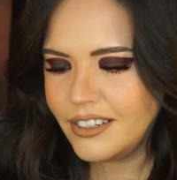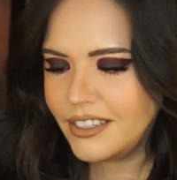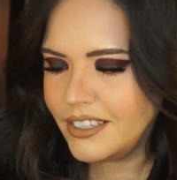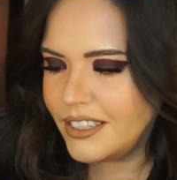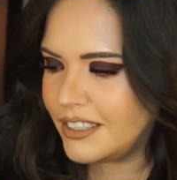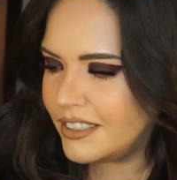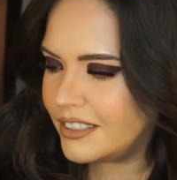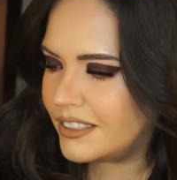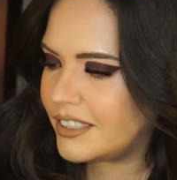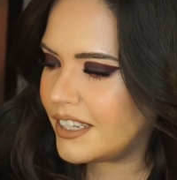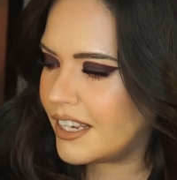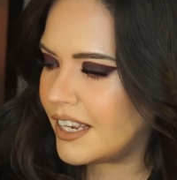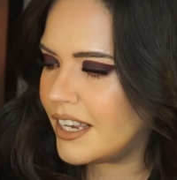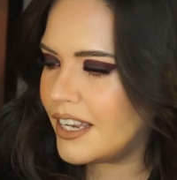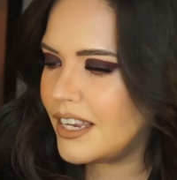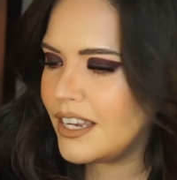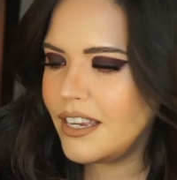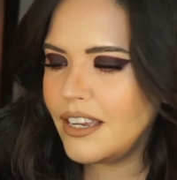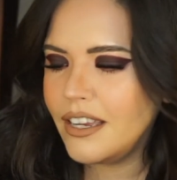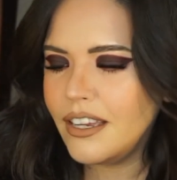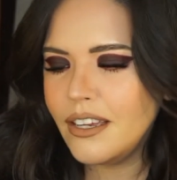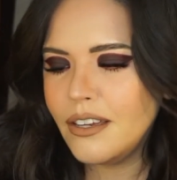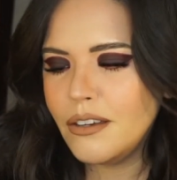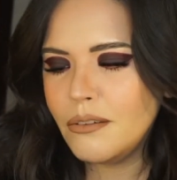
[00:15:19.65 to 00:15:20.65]
is
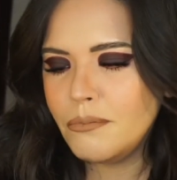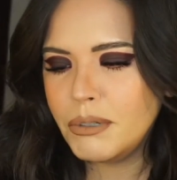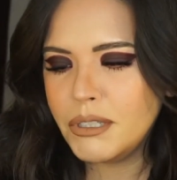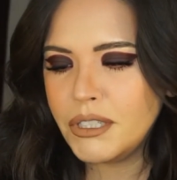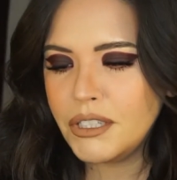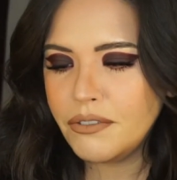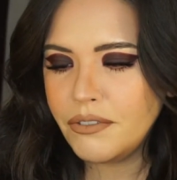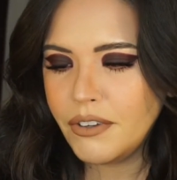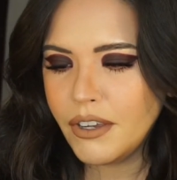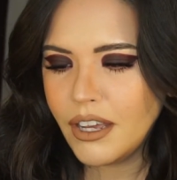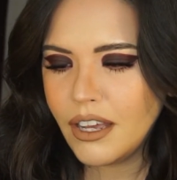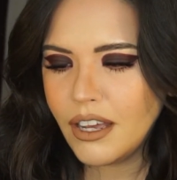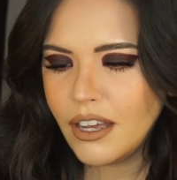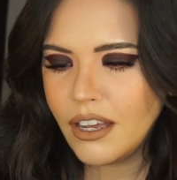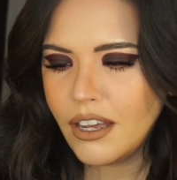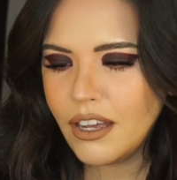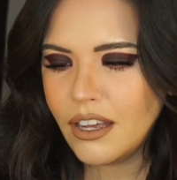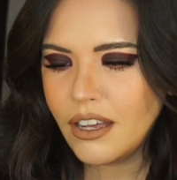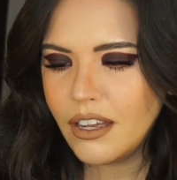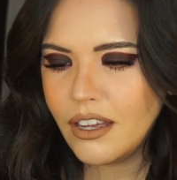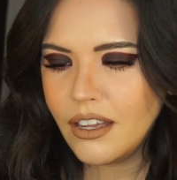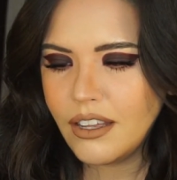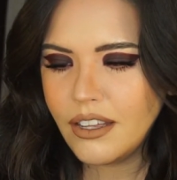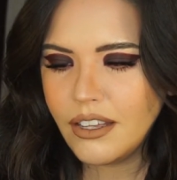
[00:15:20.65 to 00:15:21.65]
a
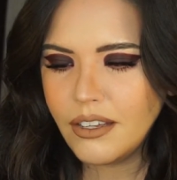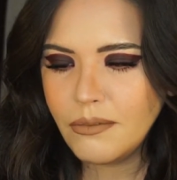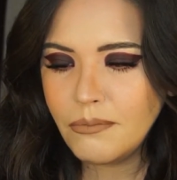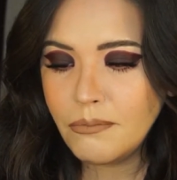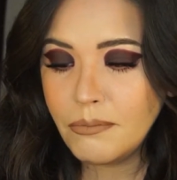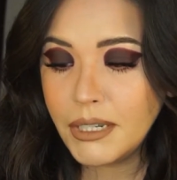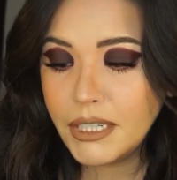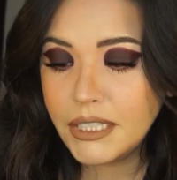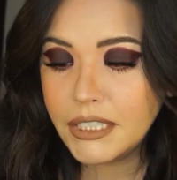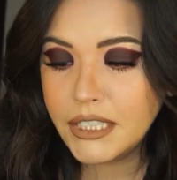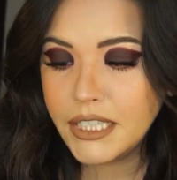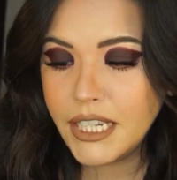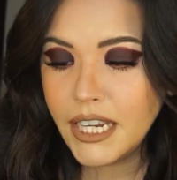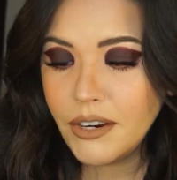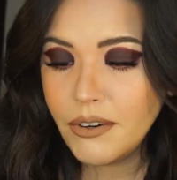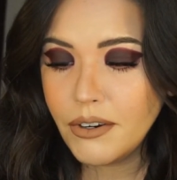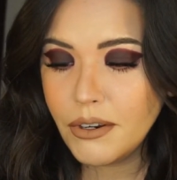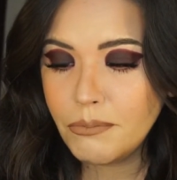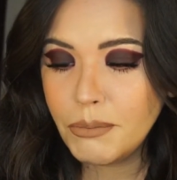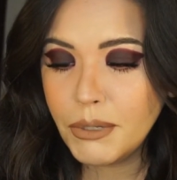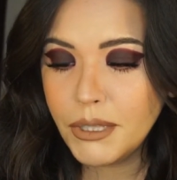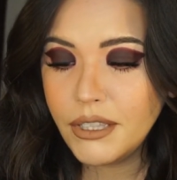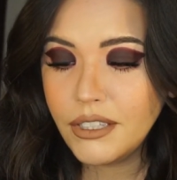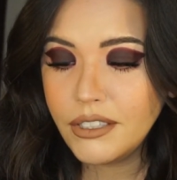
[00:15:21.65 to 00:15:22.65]
Pacifica
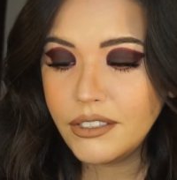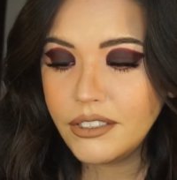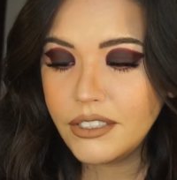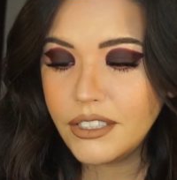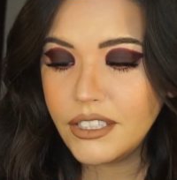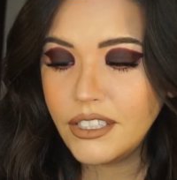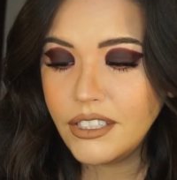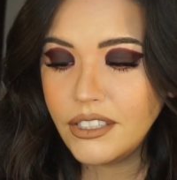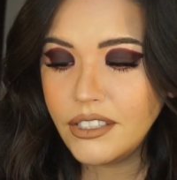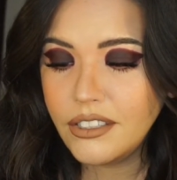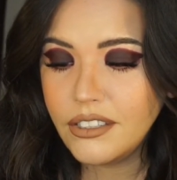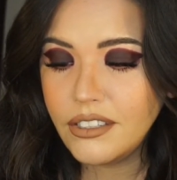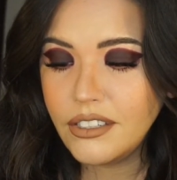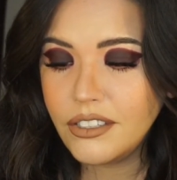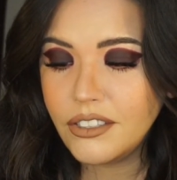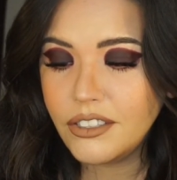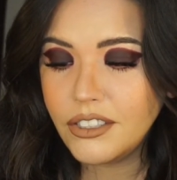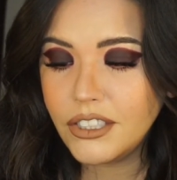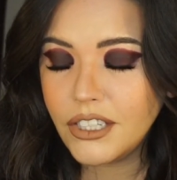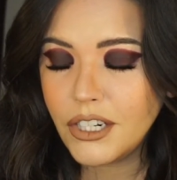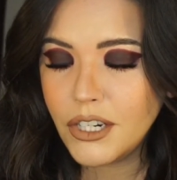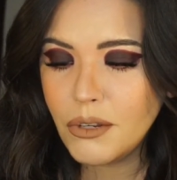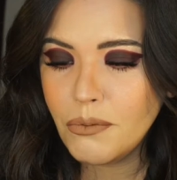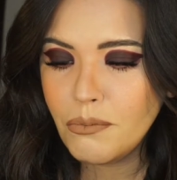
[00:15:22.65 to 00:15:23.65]
mascara, but this is the
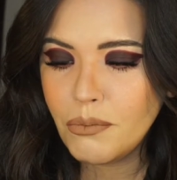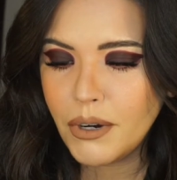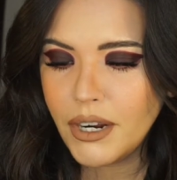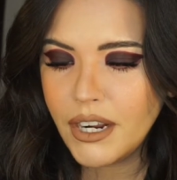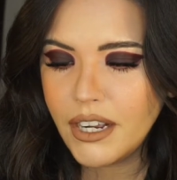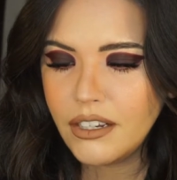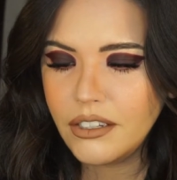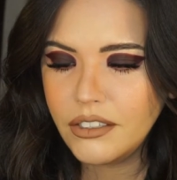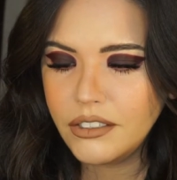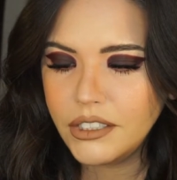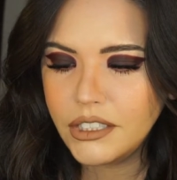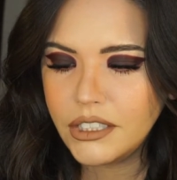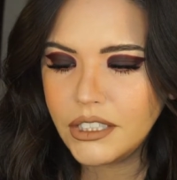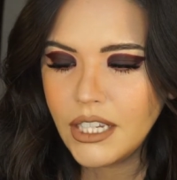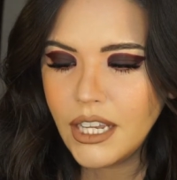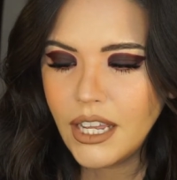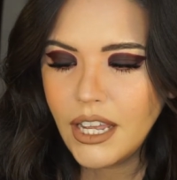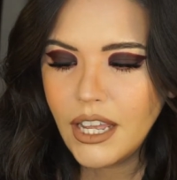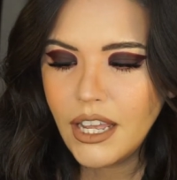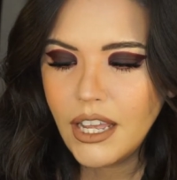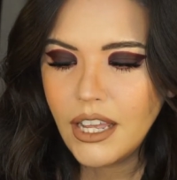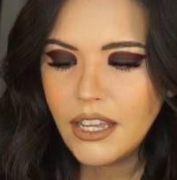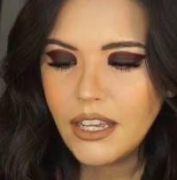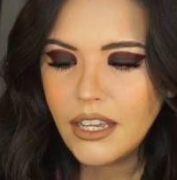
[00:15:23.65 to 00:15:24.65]
Stunning Brows
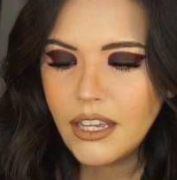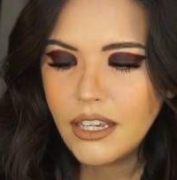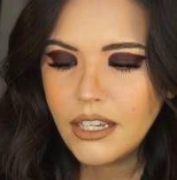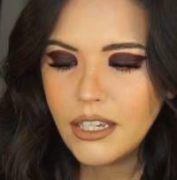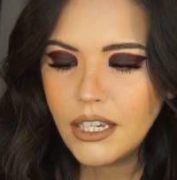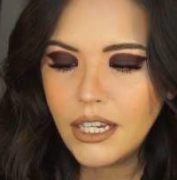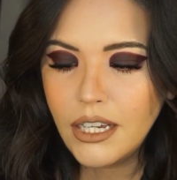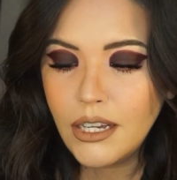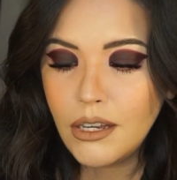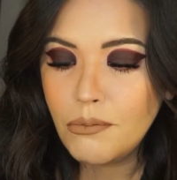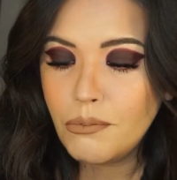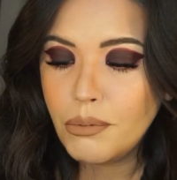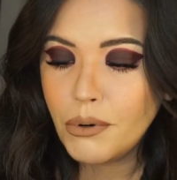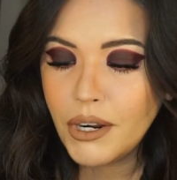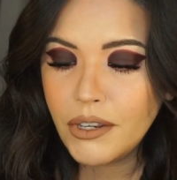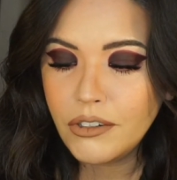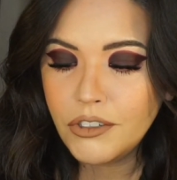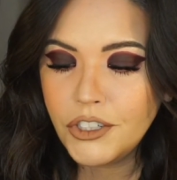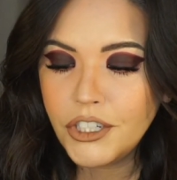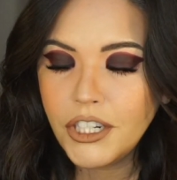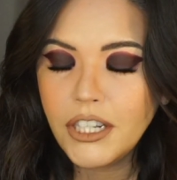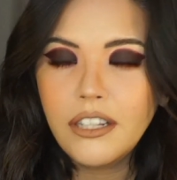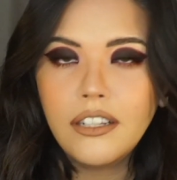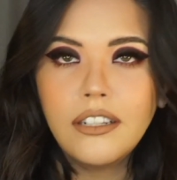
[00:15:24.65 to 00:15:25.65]
brow
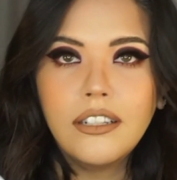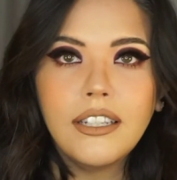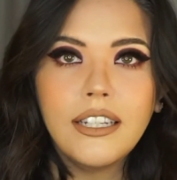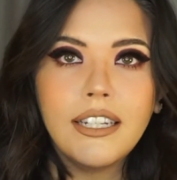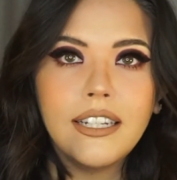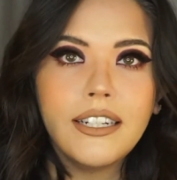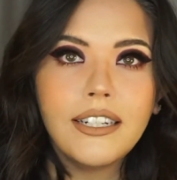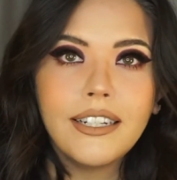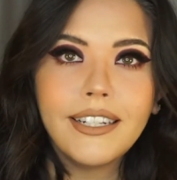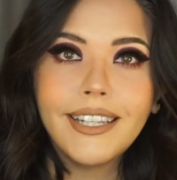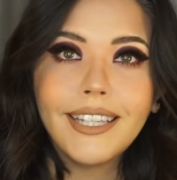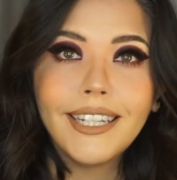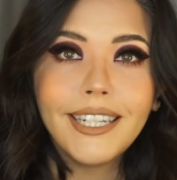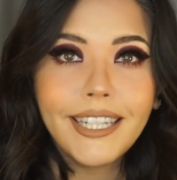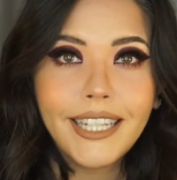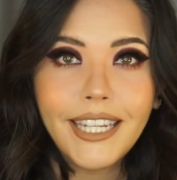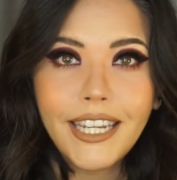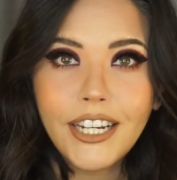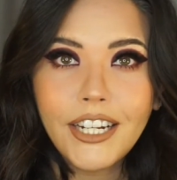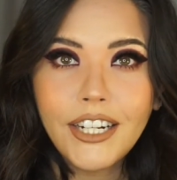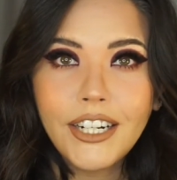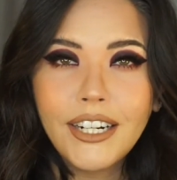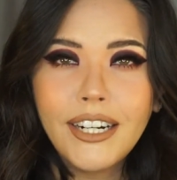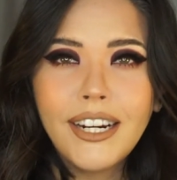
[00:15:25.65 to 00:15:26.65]
gel in
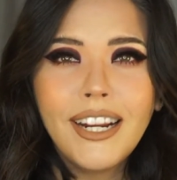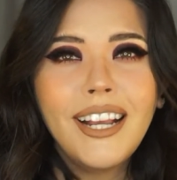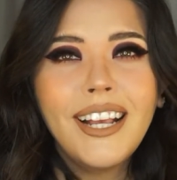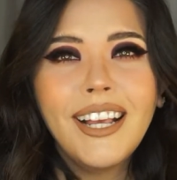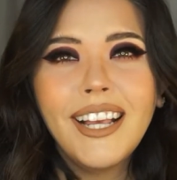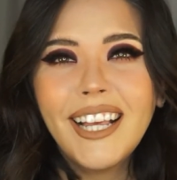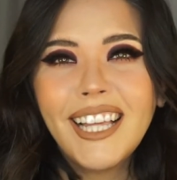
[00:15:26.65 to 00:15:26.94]
clear.